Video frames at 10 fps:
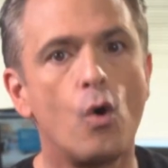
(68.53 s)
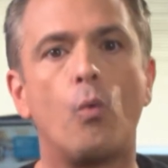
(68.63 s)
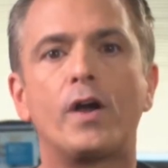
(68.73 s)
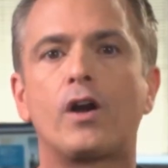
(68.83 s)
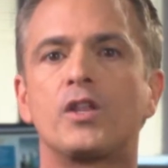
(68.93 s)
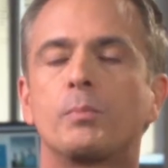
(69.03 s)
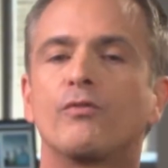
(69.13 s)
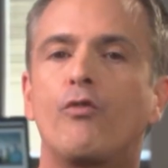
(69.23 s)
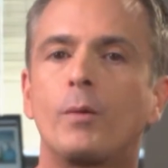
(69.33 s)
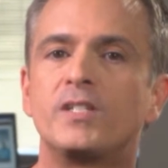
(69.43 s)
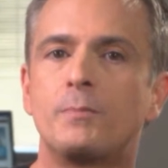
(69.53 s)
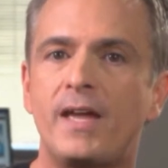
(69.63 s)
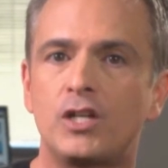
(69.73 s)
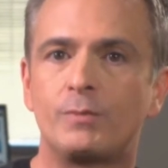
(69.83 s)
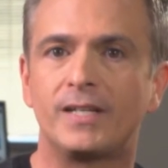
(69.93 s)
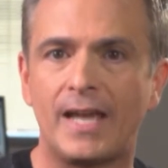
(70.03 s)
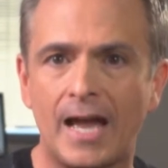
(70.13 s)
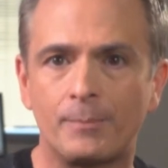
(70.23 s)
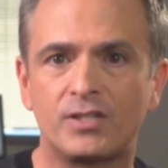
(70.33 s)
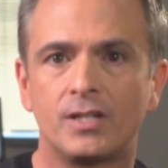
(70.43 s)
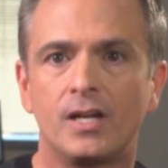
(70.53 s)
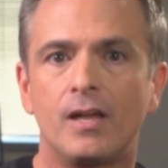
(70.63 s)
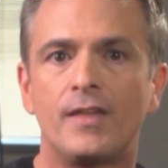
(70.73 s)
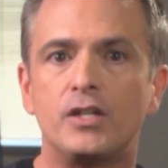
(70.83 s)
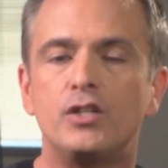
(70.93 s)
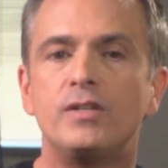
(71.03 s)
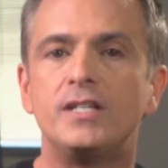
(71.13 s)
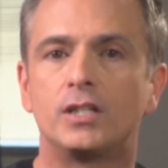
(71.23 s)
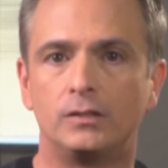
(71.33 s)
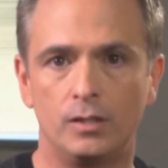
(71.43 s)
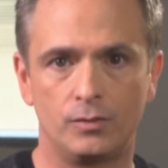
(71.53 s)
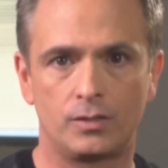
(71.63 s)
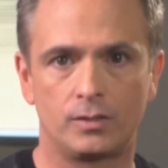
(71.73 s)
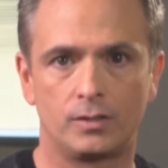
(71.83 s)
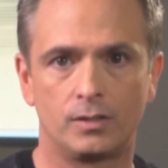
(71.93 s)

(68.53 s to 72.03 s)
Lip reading: what are the performance management gaps that you need to close.